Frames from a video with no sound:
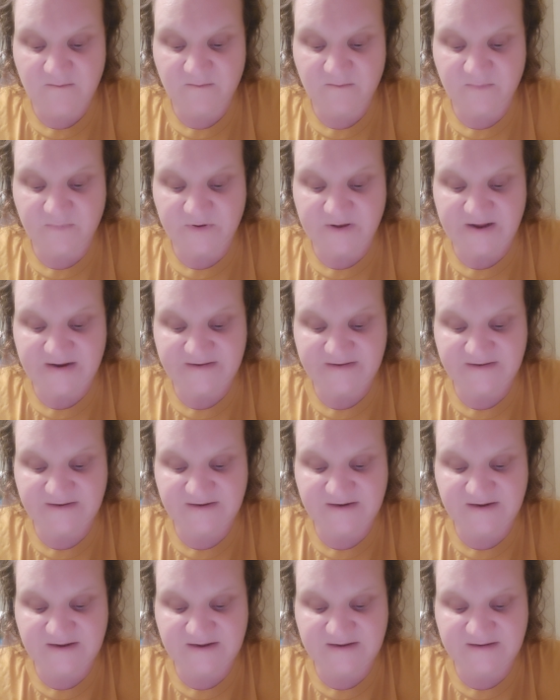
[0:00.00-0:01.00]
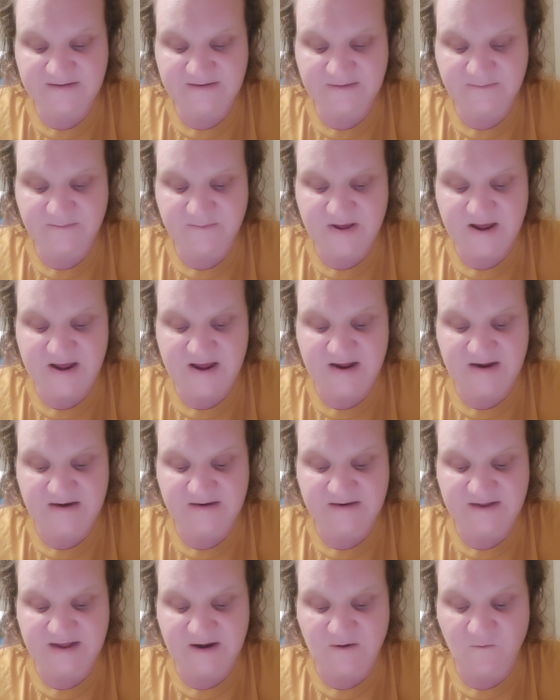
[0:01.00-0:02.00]
Blessed is the
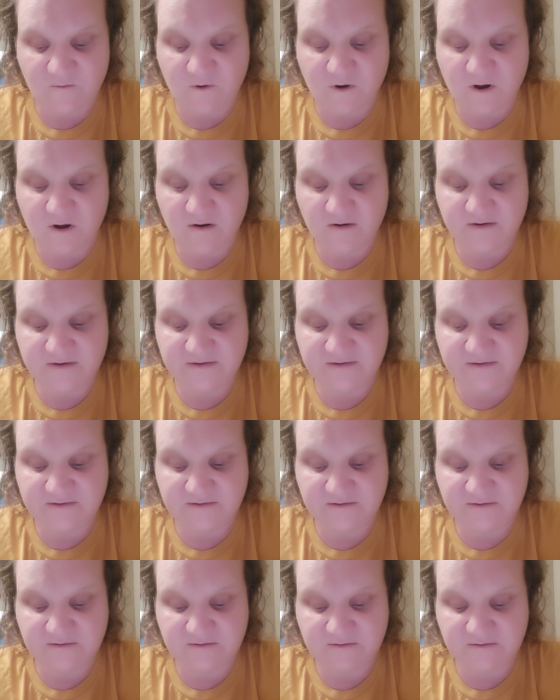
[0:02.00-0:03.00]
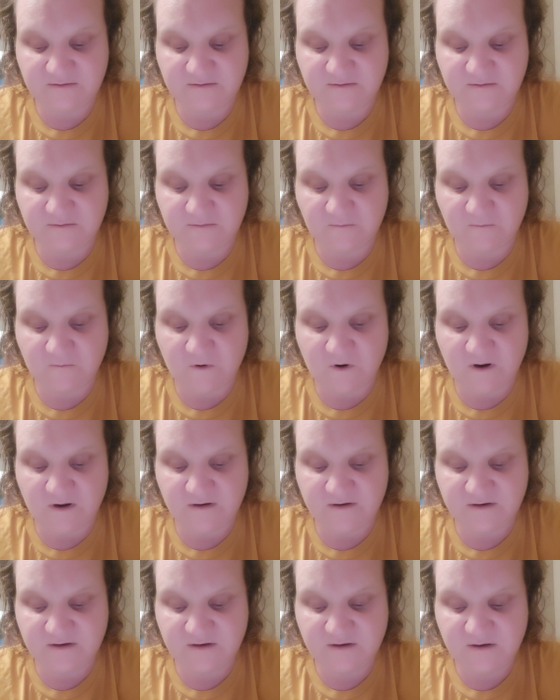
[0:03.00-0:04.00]
man that walks,
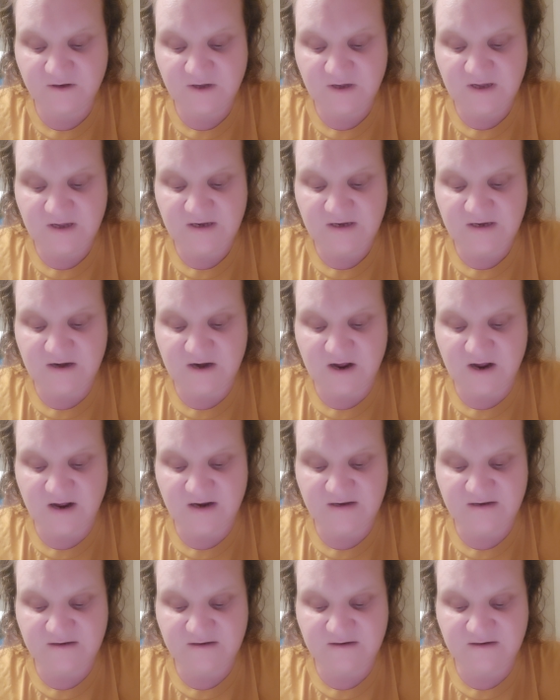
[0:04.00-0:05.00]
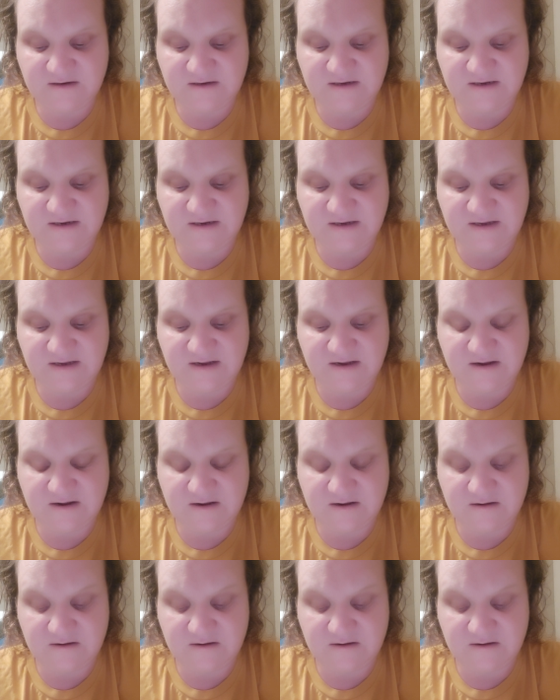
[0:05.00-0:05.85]
walked not in the